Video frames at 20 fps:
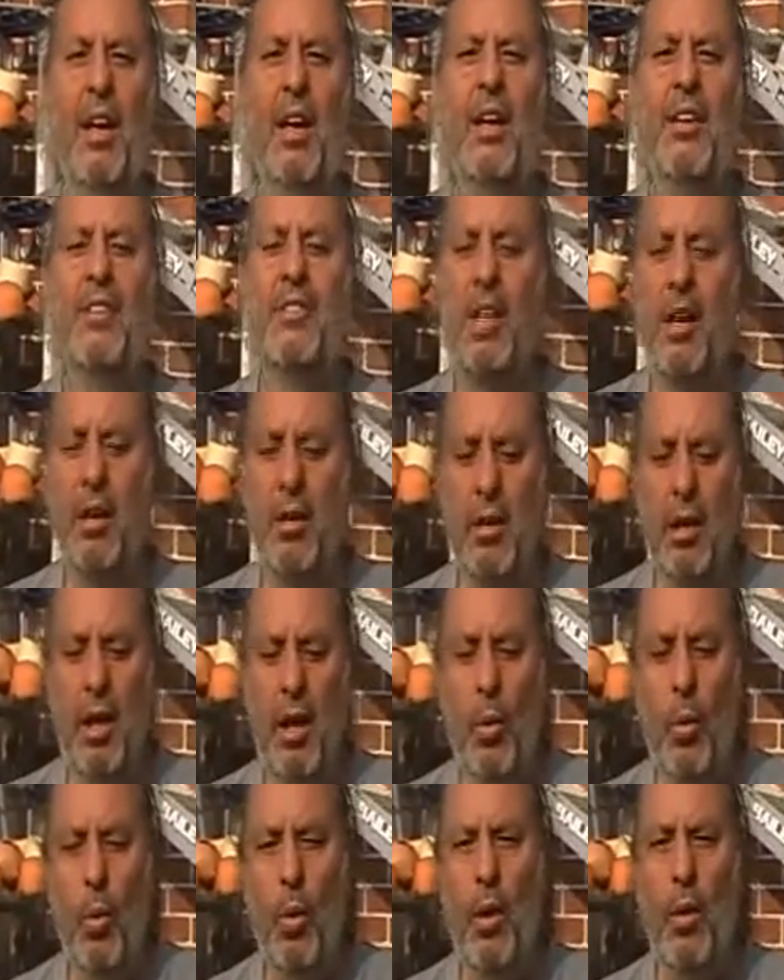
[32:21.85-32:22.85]
So, and you
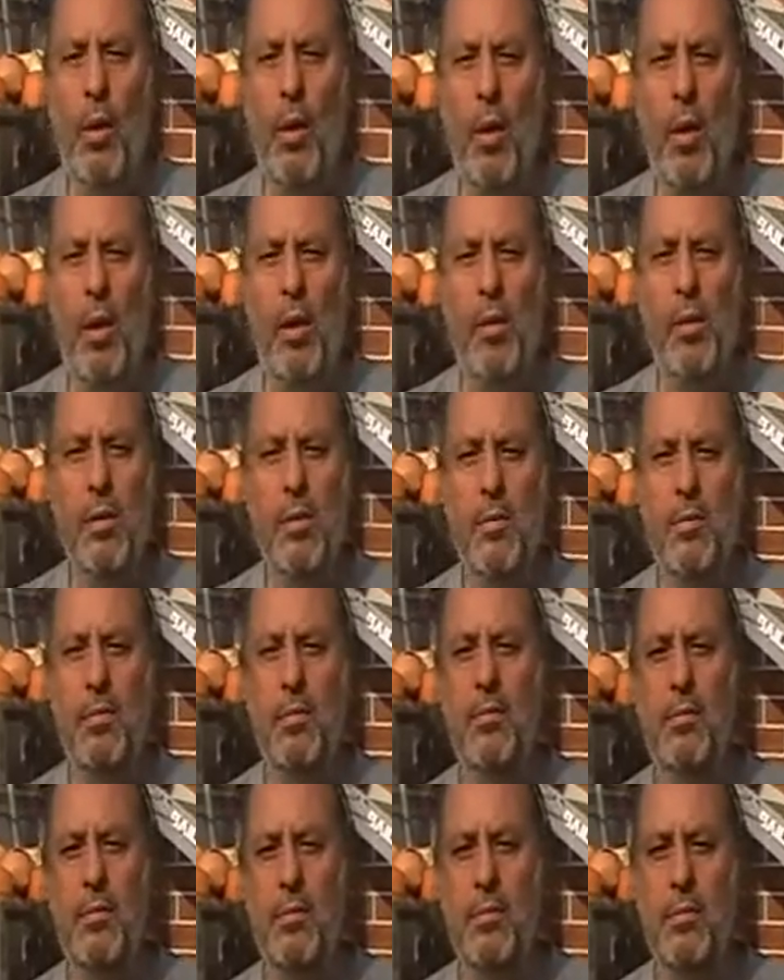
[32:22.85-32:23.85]
could describe
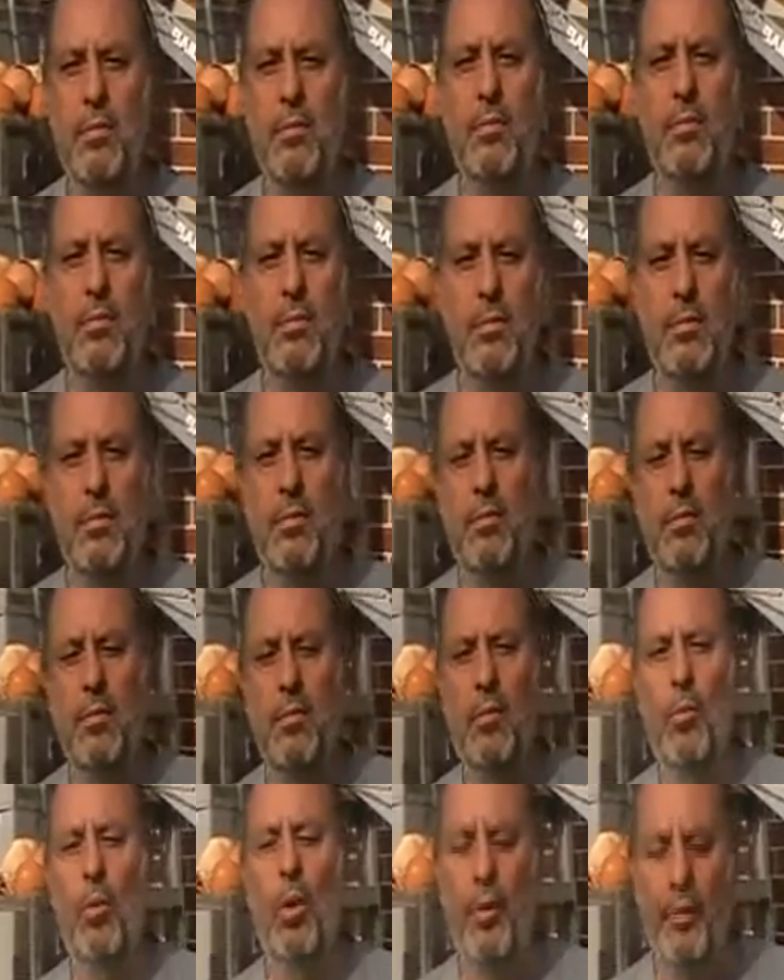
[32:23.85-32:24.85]
that as being,
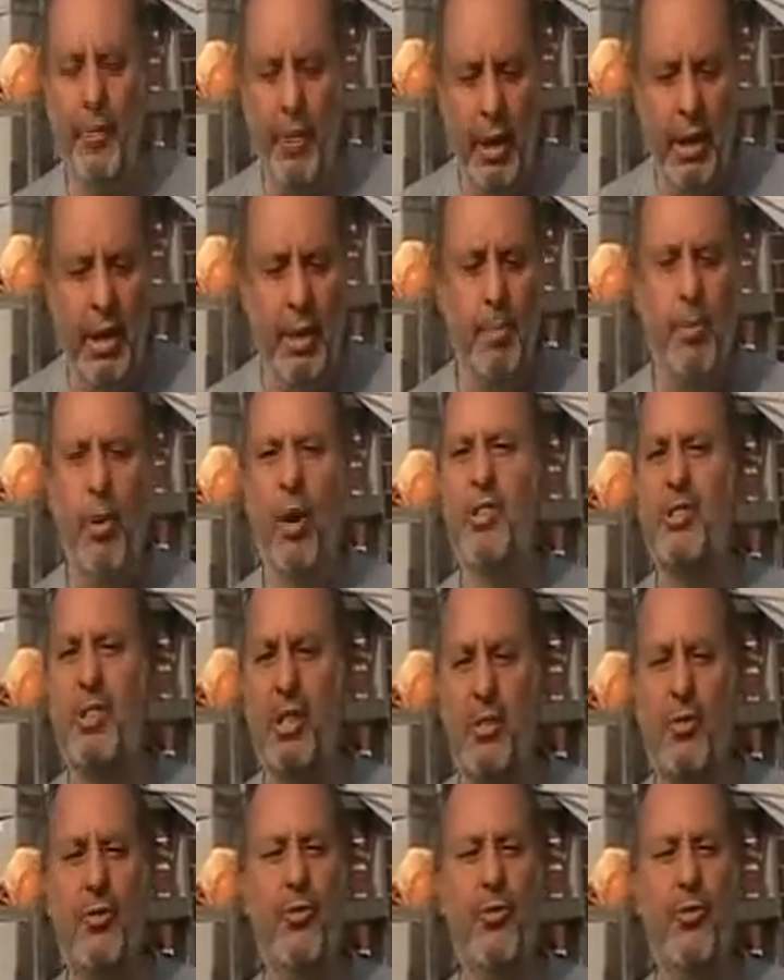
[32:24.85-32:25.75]
in an emotional sense.